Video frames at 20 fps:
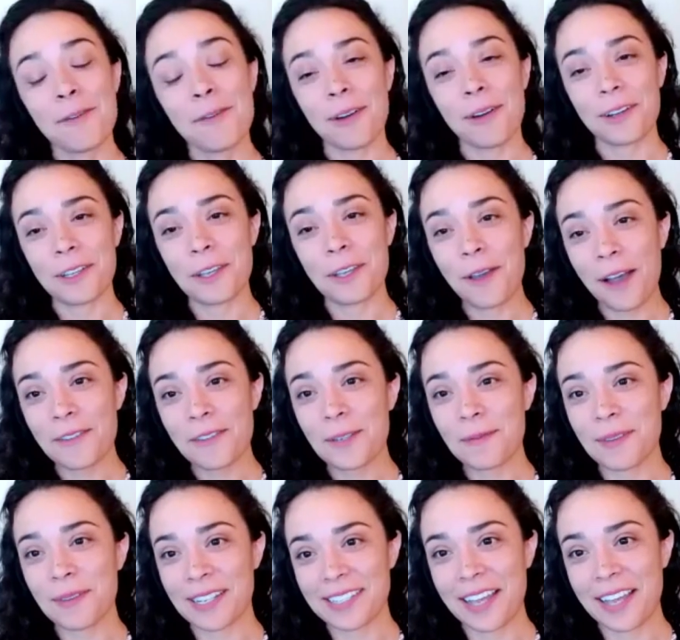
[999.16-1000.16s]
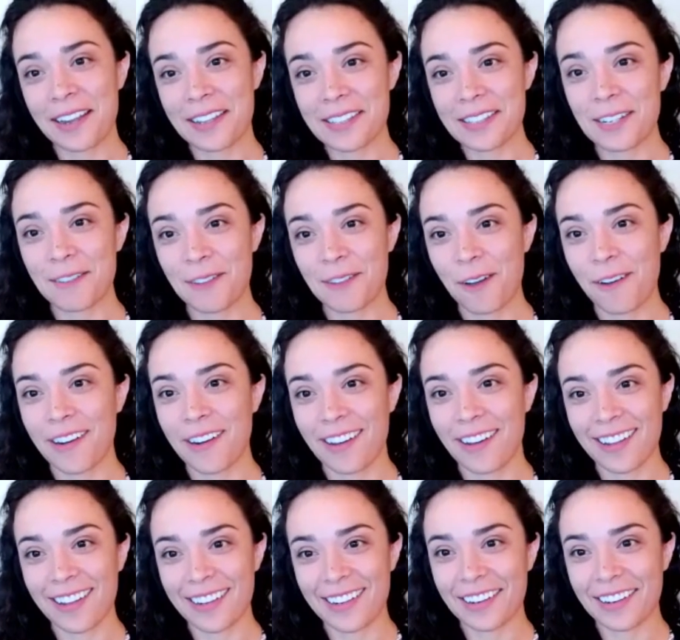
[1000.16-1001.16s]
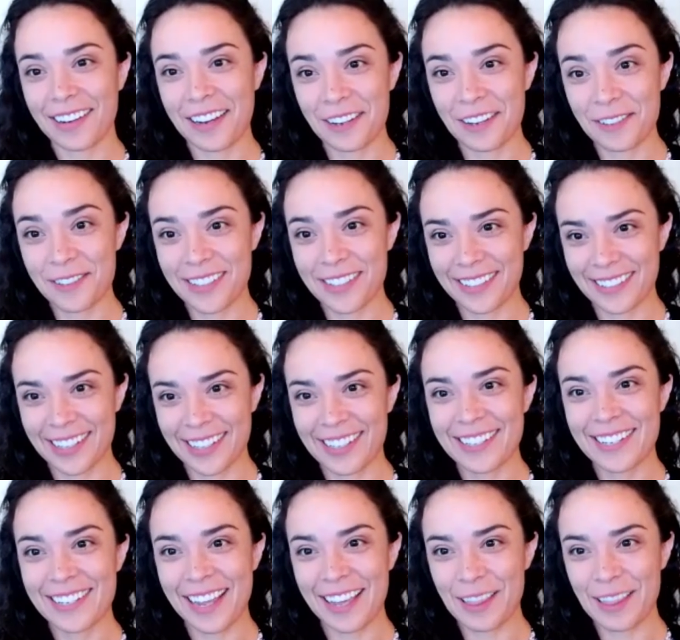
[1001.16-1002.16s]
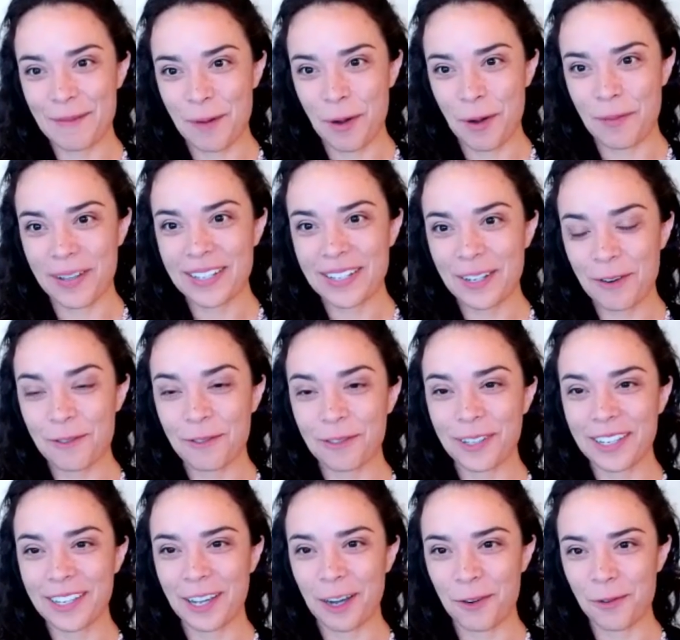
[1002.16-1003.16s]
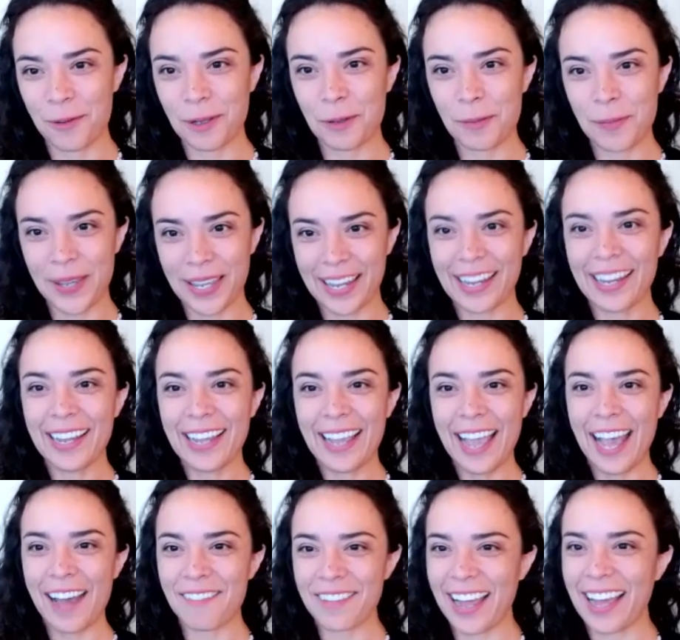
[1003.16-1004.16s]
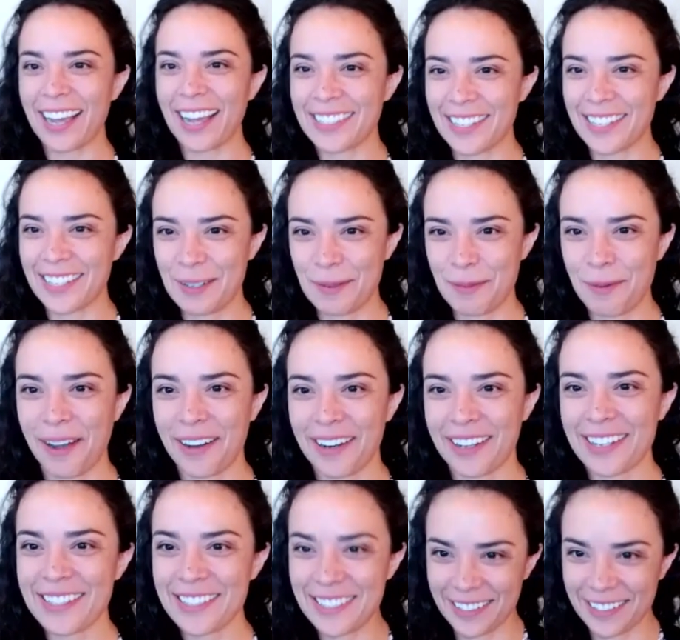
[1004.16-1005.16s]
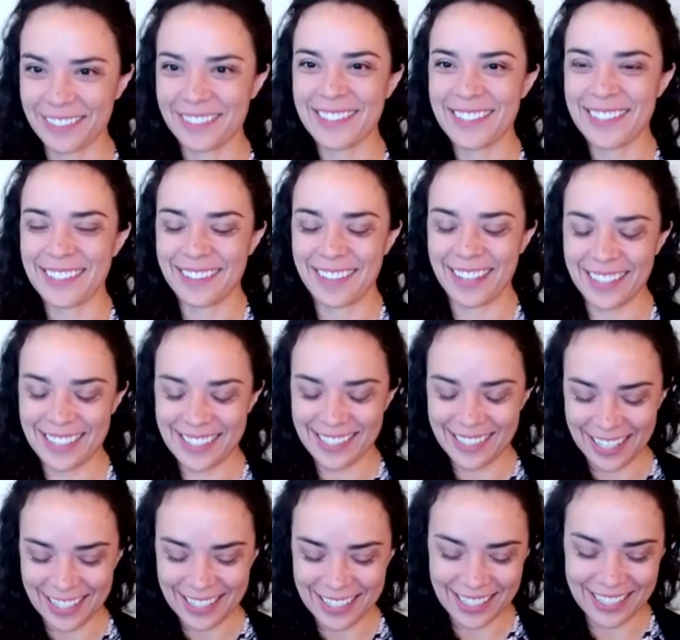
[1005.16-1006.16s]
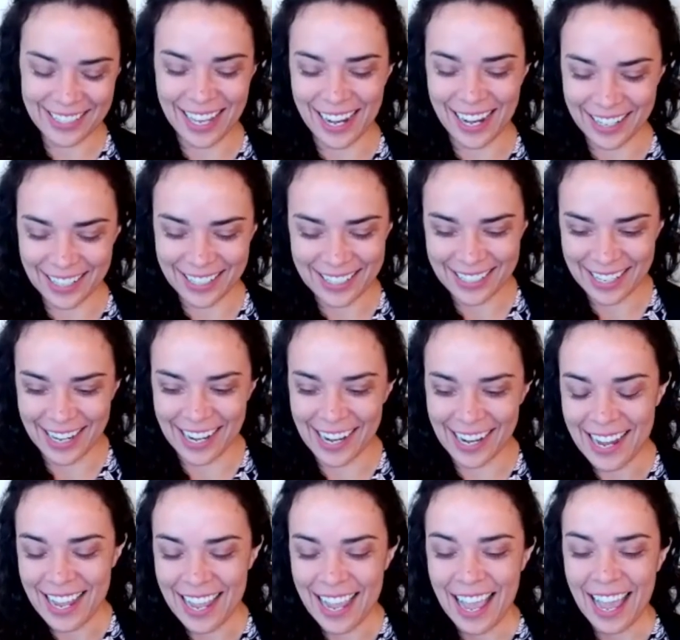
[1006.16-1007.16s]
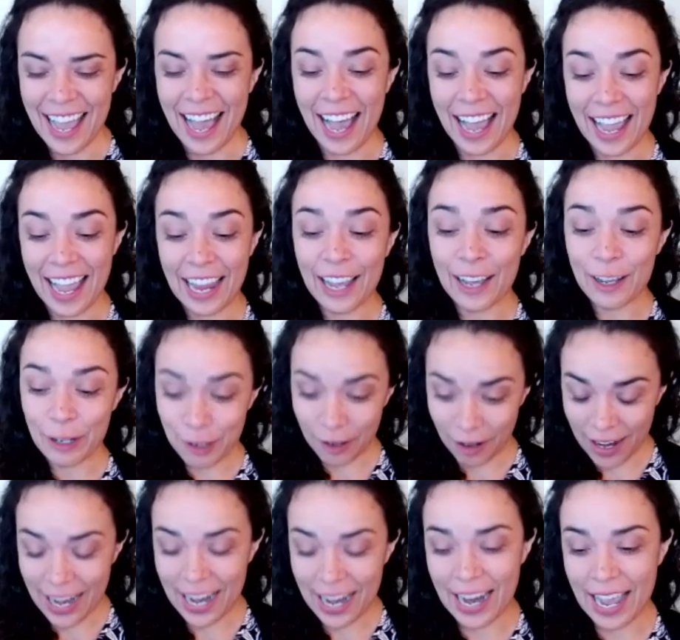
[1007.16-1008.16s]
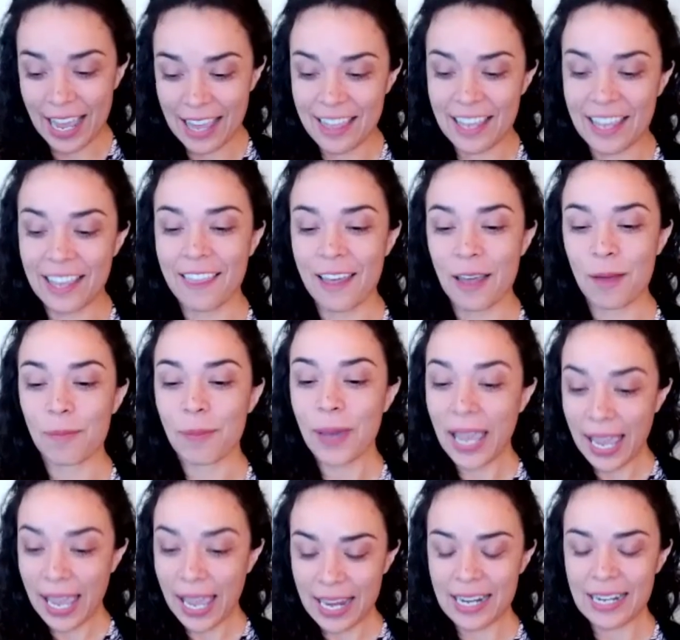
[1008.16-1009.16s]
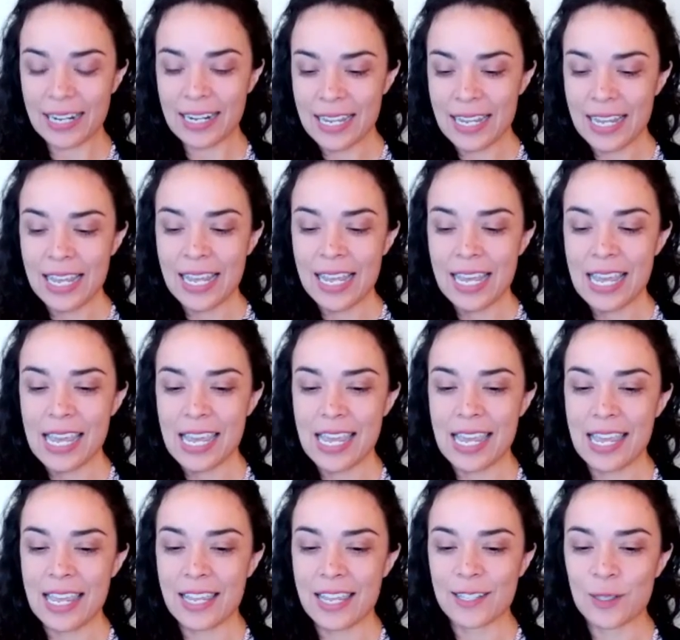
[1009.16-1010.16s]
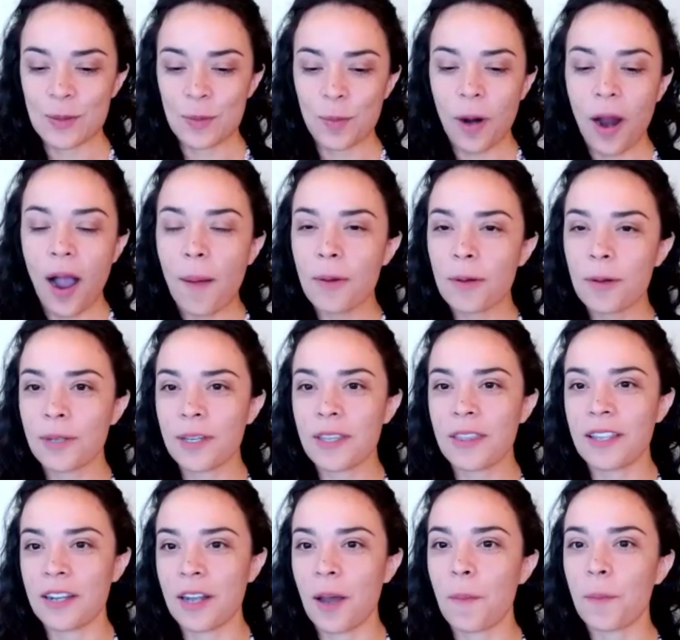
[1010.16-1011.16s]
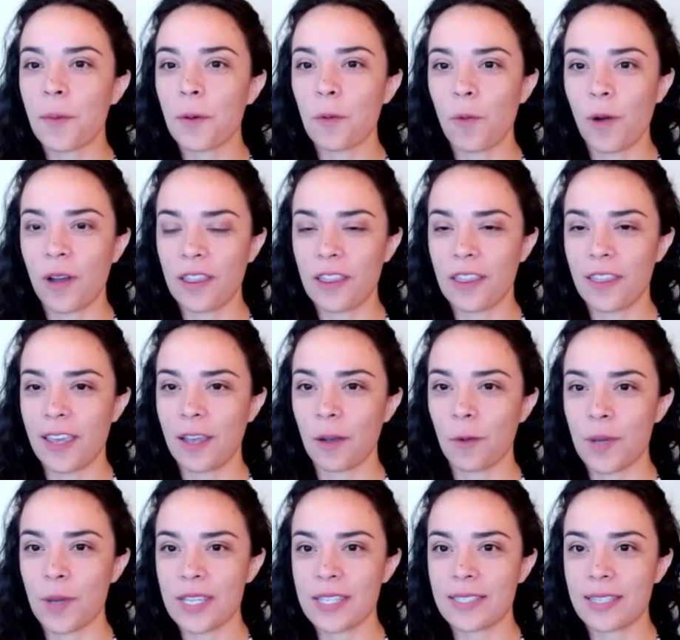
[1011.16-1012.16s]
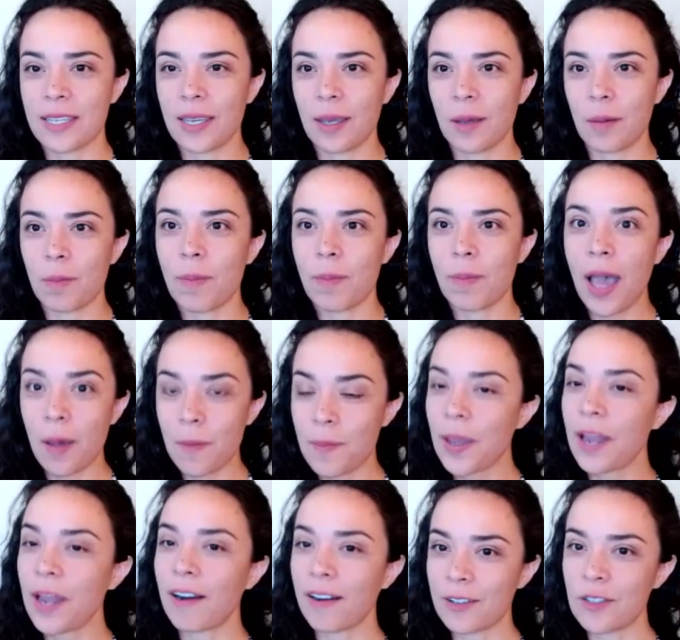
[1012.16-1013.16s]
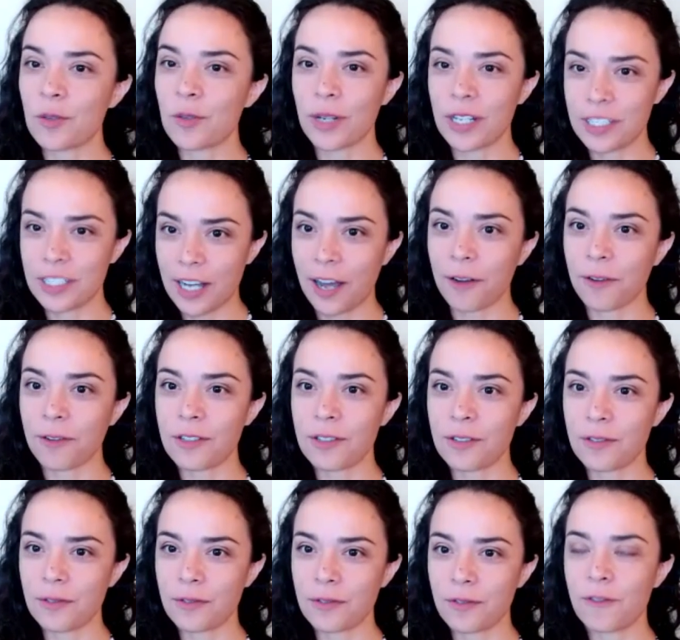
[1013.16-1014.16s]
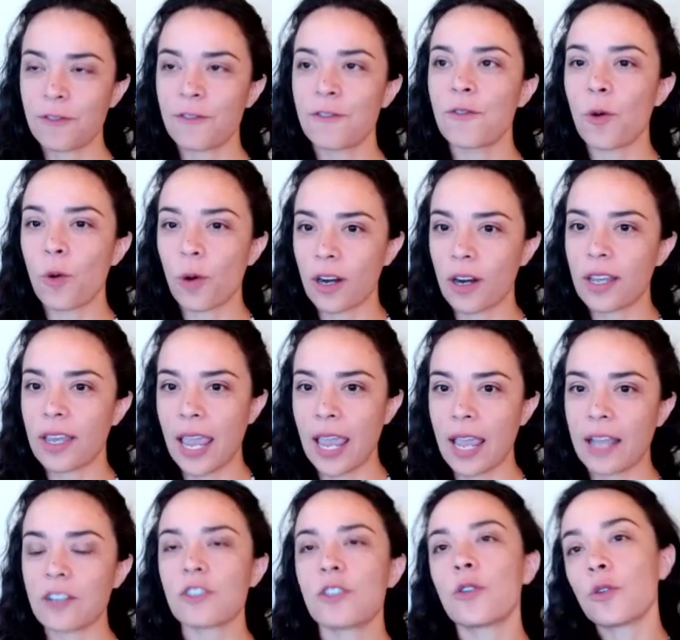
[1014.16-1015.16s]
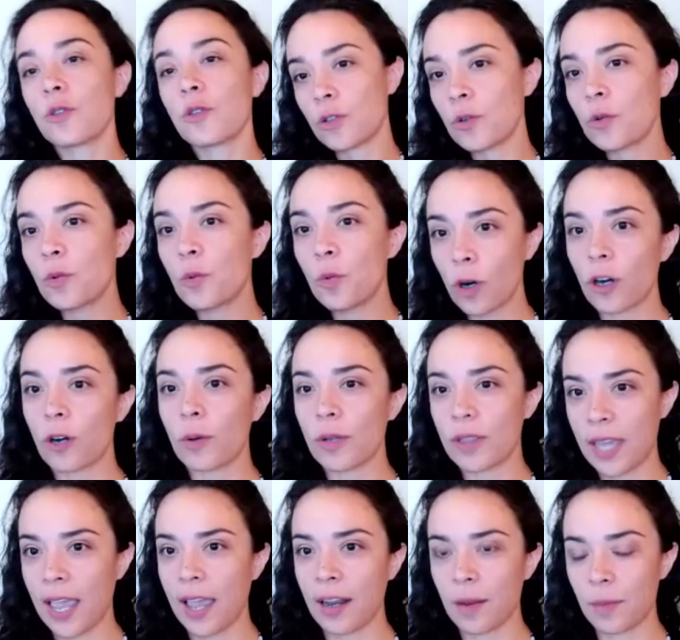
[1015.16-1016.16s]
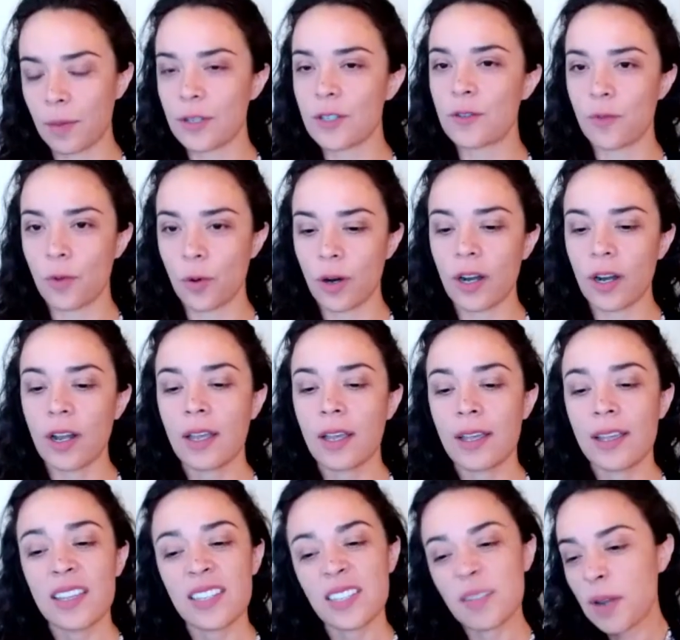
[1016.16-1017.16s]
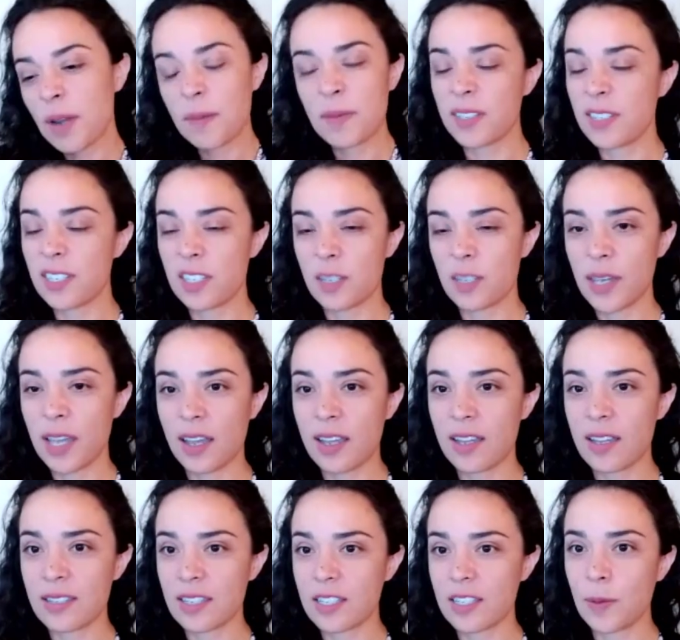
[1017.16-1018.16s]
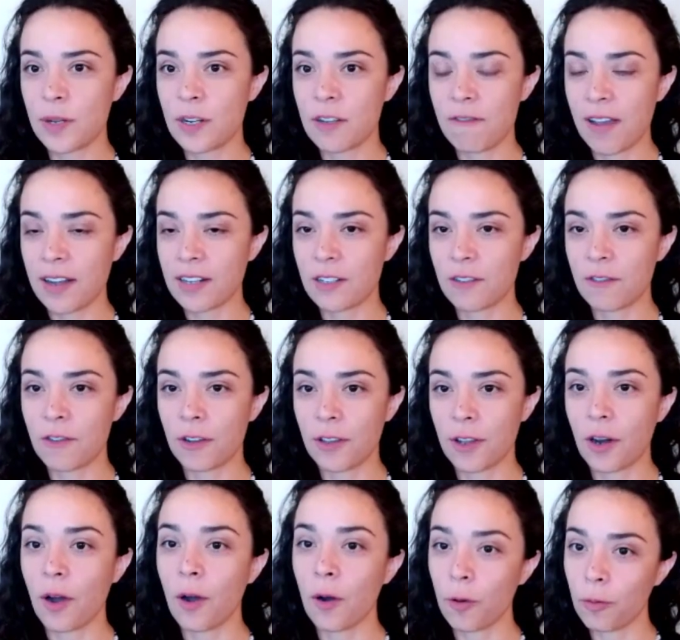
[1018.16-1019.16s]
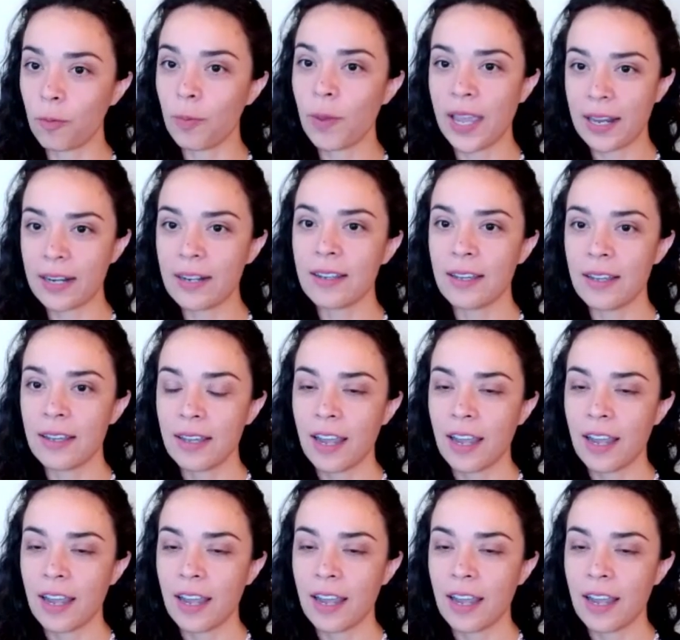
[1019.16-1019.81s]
Well, you have some exciting stuff going on in New Zealand at the moment. Hopefully y'all will be having access to products soon. So that's exciting to see. I agree. I think that pain is probably the number one thing we see pet parents reach out for to work with cannabis for. Sometimes this is because it's been effective for their own pain.